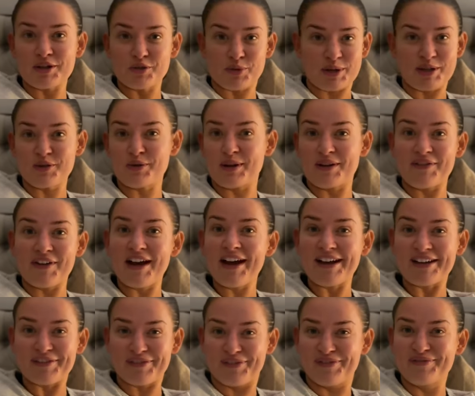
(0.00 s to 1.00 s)
twenty
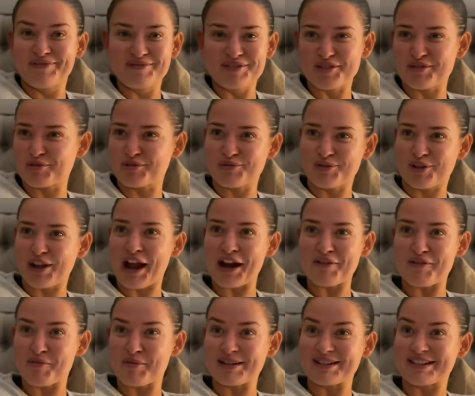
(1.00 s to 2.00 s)
twenty-five. Just kind
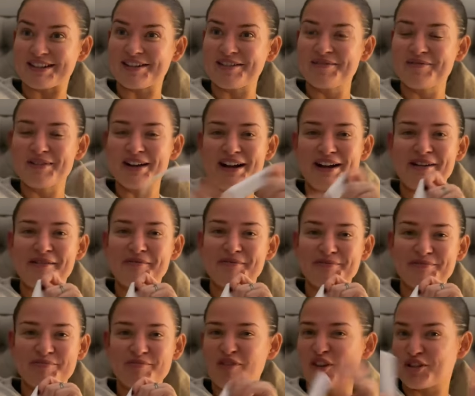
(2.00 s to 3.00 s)
of a big deal,
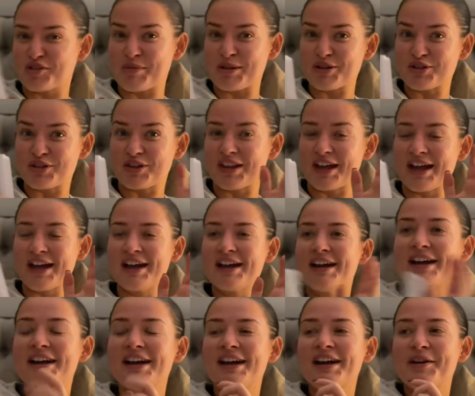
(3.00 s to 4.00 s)
um forgot to mention that.
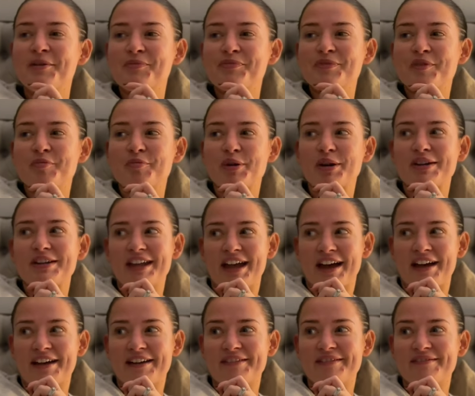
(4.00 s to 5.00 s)
But
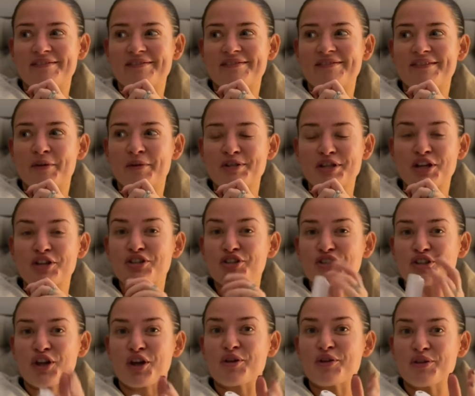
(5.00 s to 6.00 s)
yeah, I wish I could
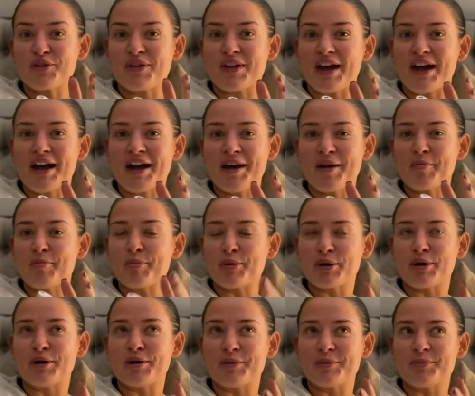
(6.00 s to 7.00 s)
show you that,
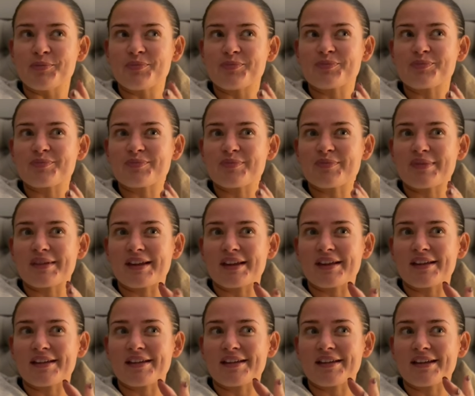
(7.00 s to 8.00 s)
but
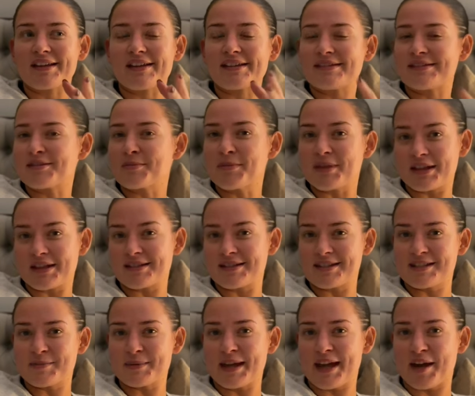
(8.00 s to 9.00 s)
some things
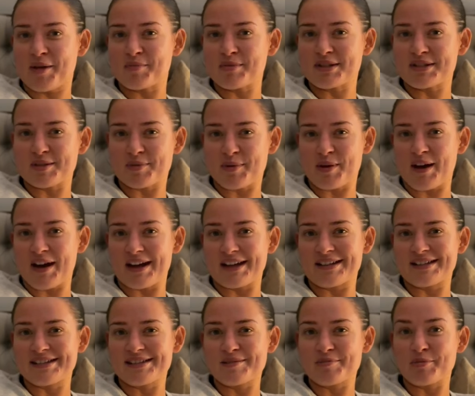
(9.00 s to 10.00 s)
need to be kept a
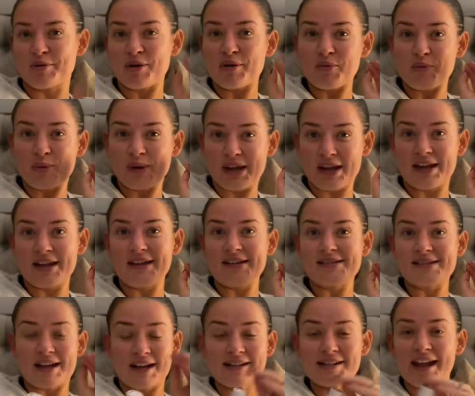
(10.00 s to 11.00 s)
surprise. But we
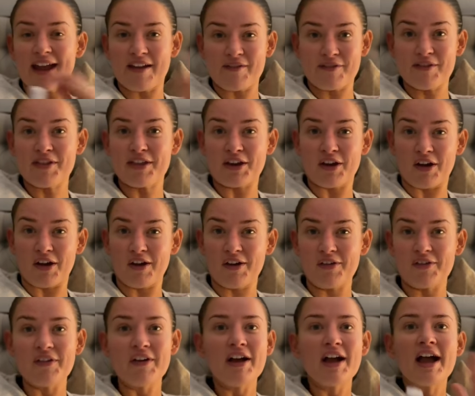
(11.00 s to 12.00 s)
signed everything off.
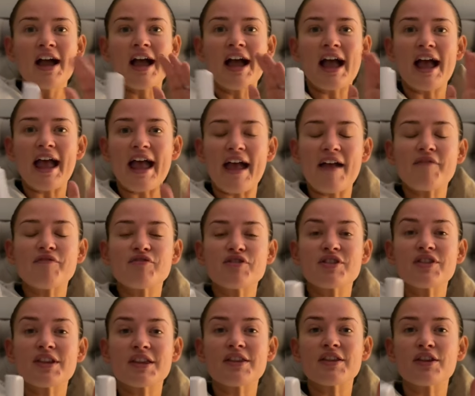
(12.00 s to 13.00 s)

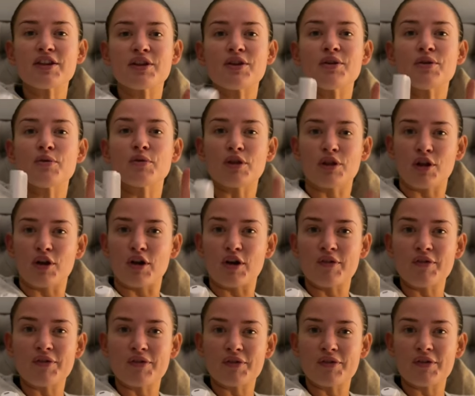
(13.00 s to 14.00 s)
Everything that you
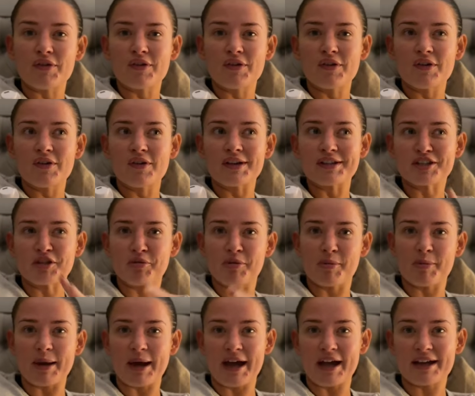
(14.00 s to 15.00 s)
love is coming
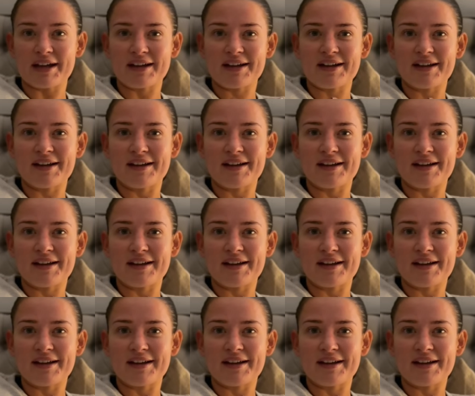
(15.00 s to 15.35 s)
back